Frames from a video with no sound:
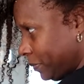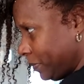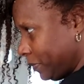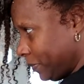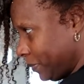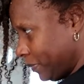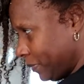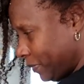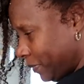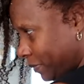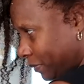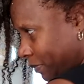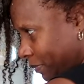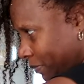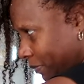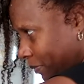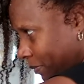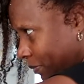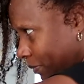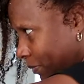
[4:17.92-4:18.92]

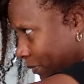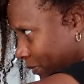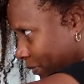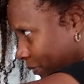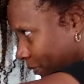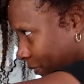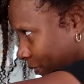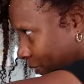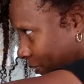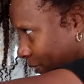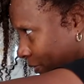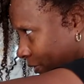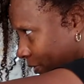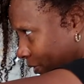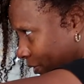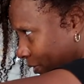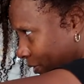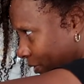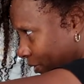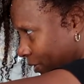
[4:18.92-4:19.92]

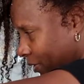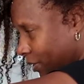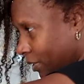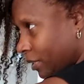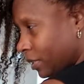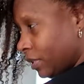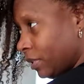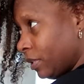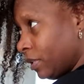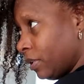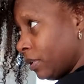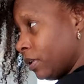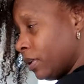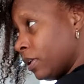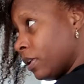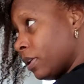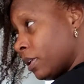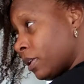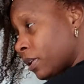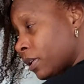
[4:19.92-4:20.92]

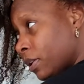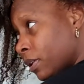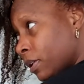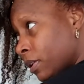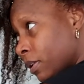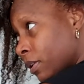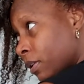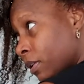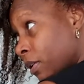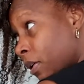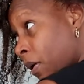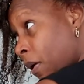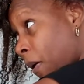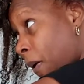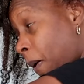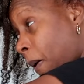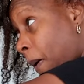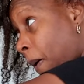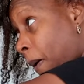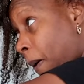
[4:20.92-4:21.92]

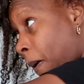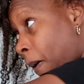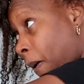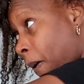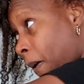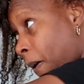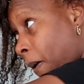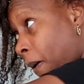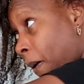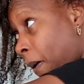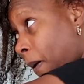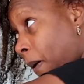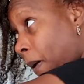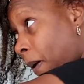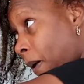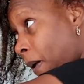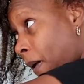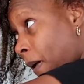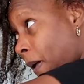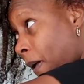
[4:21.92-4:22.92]

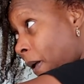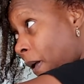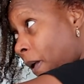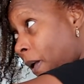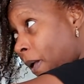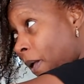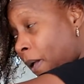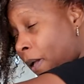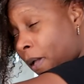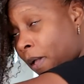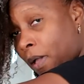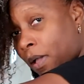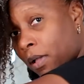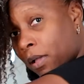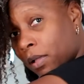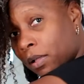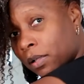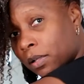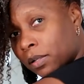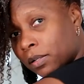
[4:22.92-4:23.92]

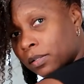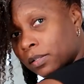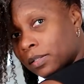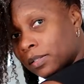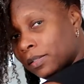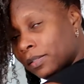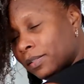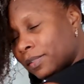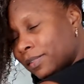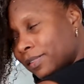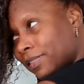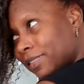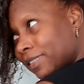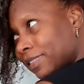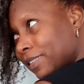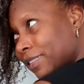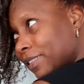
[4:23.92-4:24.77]
Nobody speaks.